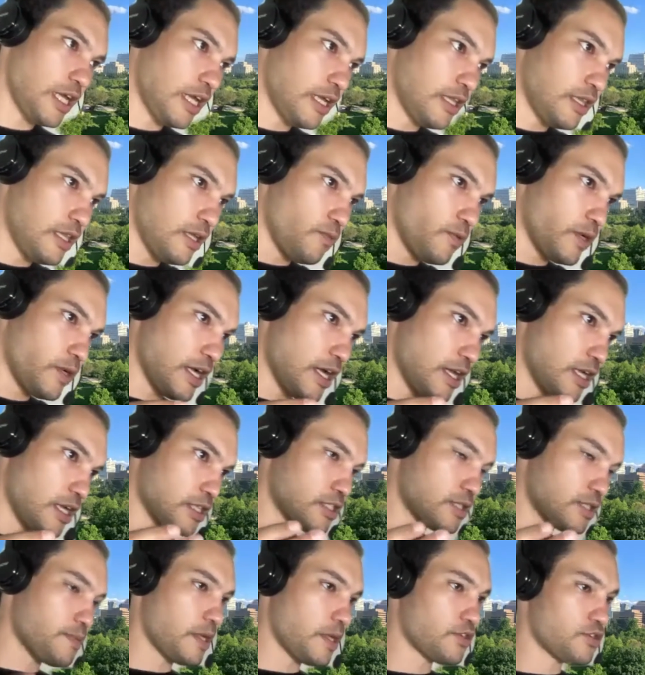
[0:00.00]
And then we got a
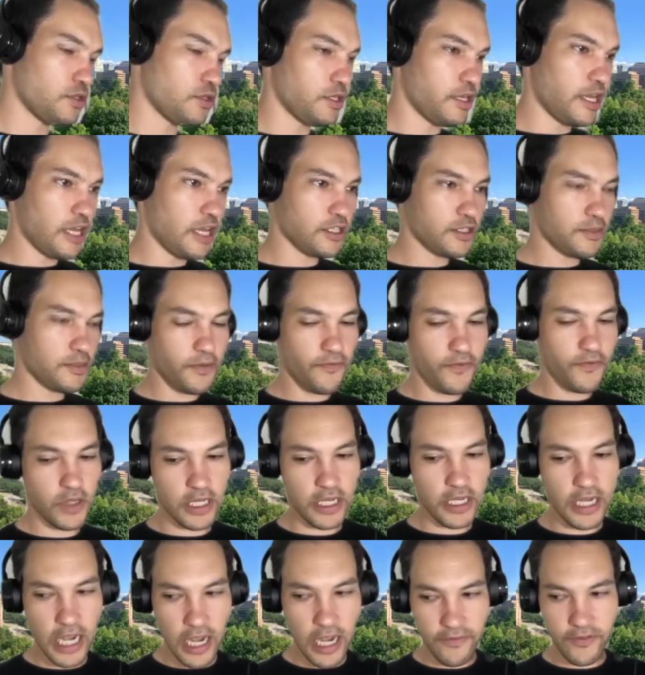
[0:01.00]
special announcement for the
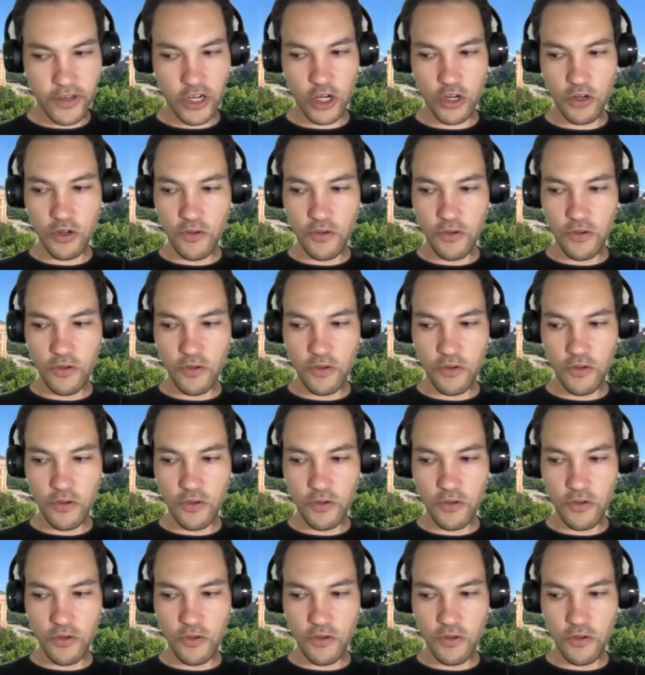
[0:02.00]
governor